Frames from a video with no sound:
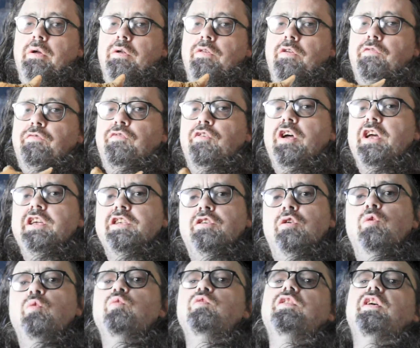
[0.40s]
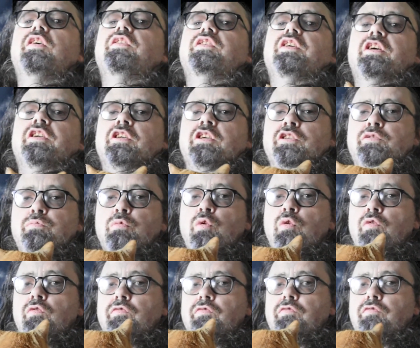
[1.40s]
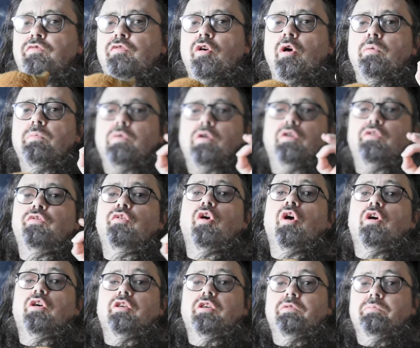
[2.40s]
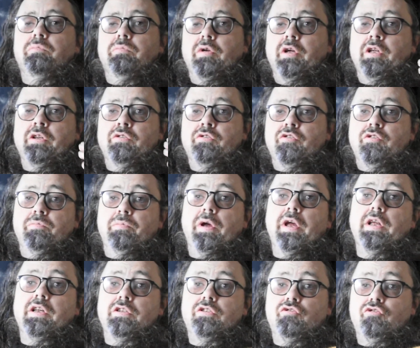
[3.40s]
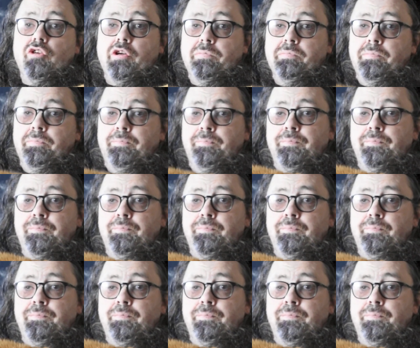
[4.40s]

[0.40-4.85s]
The phrase whodunit has moved from crime into the mainstream,